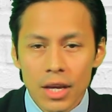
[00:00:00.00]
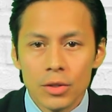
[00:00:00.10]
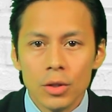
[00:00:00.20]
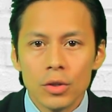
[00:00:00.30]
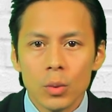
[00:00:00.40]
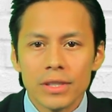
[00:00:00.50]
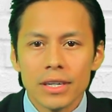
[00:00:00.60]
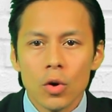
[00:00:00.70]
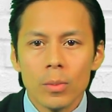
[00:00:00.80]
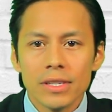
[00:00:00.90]
Due to its
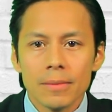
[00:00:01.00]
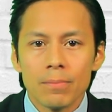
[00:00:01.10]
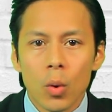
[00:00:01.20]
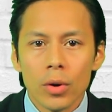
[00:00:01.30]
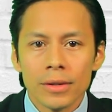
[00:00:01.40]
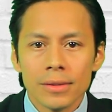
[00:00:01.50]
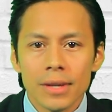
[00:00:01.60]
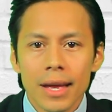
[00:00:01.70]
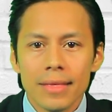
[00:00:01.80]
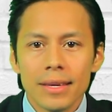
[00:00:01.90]
enormous
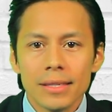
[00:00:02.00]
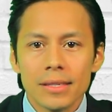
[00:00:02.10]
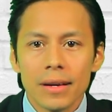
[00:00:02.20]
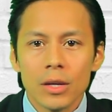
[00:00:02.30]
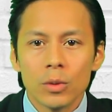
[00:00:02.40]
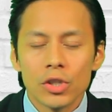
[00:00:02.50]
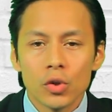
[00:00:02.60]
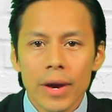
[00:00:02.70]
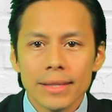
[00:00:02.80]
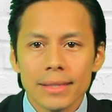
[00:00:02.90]
importance, this study was
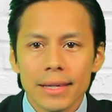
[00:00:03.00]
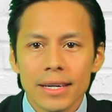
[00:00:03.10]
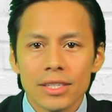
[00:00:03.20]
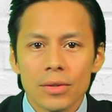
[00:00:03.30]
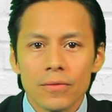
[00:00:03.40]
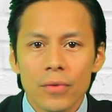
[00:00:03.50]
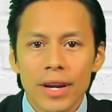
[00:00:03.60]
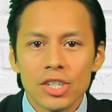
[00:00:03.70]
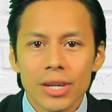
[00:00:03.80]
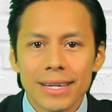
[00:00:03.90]
translated into
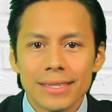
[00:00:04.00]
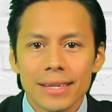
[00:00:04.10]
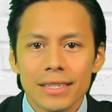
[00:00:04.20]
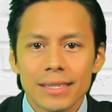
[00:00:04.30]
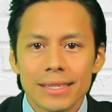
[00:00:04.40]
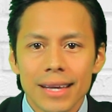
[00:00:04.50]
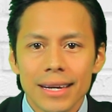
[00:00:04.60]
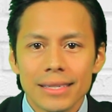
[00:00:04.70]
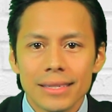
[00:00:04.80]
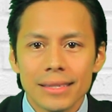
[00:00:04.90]
French and sent to
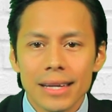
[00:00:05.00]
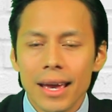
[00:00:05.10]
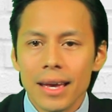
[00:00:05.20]
scientists